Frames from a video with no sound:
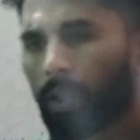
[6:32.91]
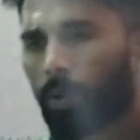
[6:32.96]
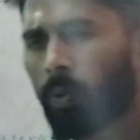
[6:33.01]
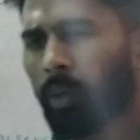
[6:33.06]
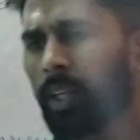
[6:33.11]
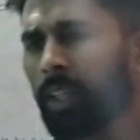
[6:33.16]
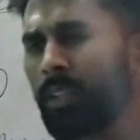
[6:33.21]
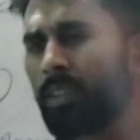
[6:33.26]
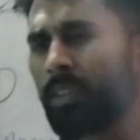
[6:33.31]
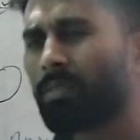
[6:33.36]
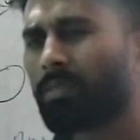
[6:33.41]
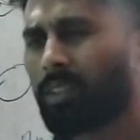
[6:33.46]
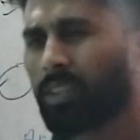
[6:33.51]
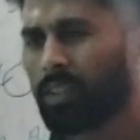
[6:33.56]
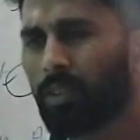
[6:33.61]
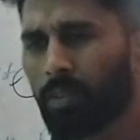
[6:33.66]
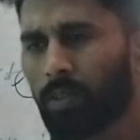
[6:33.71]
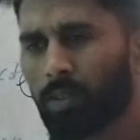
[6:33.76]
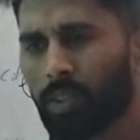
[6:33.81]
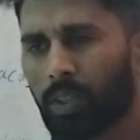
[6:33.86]
you
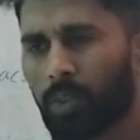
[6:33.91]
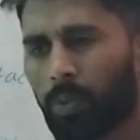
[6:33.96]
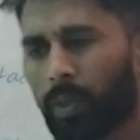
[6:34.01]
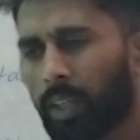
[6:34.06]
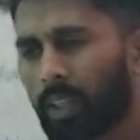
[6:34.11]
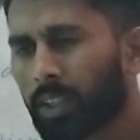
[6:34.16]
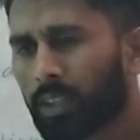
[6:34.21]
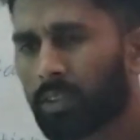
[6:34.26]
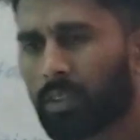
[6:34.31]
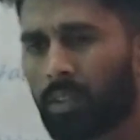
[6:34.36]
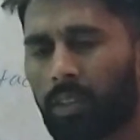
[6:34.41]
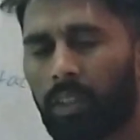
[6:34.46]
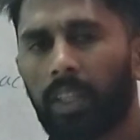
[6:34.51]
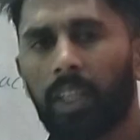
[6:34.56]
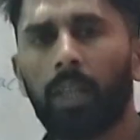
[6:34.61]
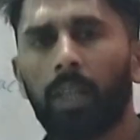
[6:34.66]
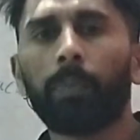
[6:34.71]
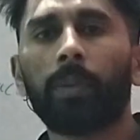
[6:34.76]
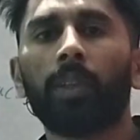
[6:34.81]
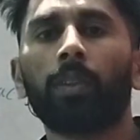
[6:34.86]
can just
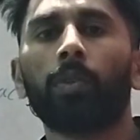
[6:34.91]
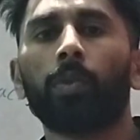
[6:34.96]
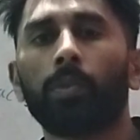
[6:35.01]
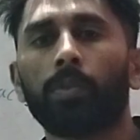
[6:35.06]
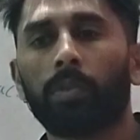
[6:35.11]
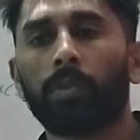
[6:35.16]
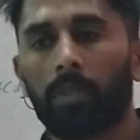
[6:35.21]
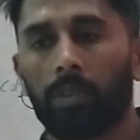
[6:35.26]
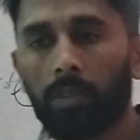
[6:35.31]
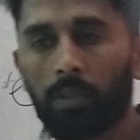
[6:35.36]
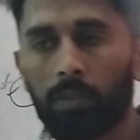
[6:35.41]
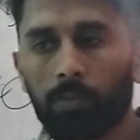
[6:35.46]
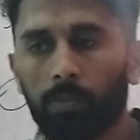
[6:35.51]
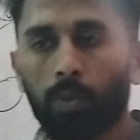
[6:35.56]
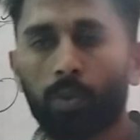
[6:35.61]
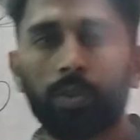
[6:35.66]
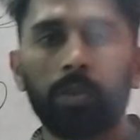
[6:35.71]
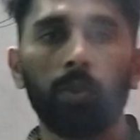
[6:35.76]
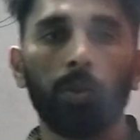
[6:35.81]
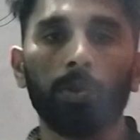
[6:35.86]
deal
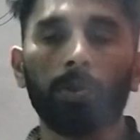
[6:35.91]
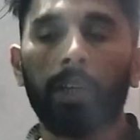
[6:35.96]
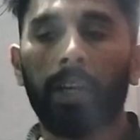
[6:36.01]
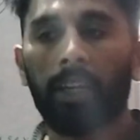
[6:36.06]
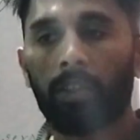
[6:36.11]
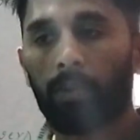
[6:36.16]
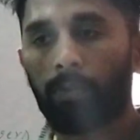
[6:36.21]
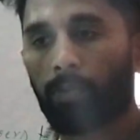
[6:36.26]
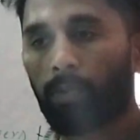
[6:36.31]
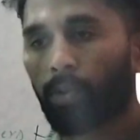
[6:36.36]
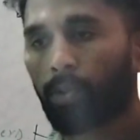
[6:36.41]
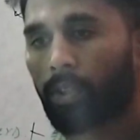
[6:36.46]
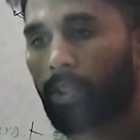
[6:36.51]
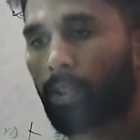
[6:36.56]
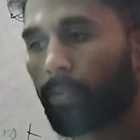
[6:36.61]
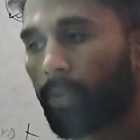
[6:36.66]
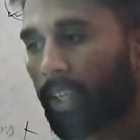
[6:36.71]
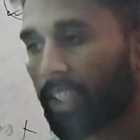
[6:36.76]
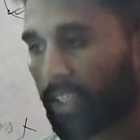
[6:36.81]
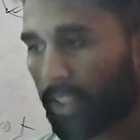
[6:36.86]
with those kind of
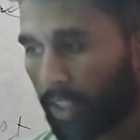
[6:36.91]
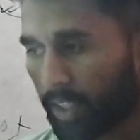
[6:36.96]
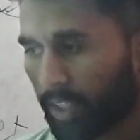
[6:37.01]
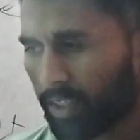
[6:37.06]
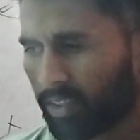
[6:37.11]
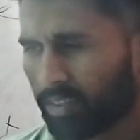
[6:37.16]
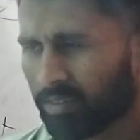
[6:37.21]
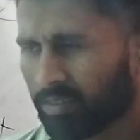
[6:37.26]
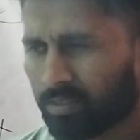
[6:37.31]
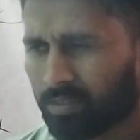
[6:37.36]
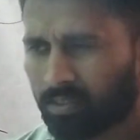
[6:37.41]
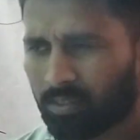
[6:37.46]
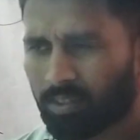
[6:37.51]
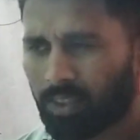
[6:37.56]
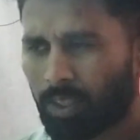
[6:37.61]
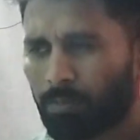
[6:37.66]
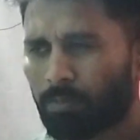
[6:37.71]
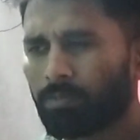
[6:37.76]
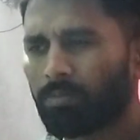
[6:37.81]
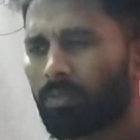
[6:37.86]
question by saying
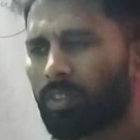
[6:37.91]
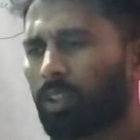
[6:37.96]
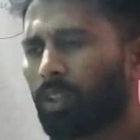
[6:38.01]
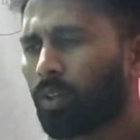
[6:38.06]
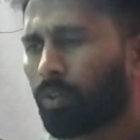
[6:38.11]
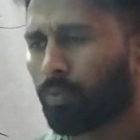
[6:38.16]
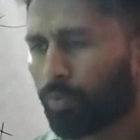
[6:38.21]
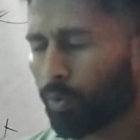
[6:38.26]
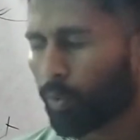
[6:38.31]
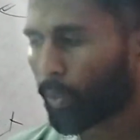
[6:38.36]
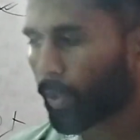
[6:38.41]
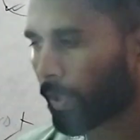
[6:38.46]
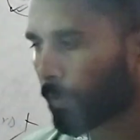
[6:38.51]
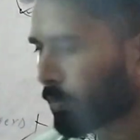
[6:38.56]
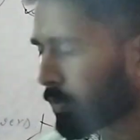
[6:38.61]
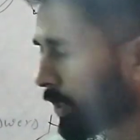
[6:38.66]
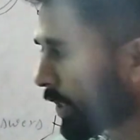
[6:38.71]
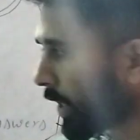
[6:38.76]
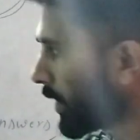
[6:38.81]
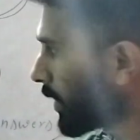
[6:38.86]
some 3 or 4 tips.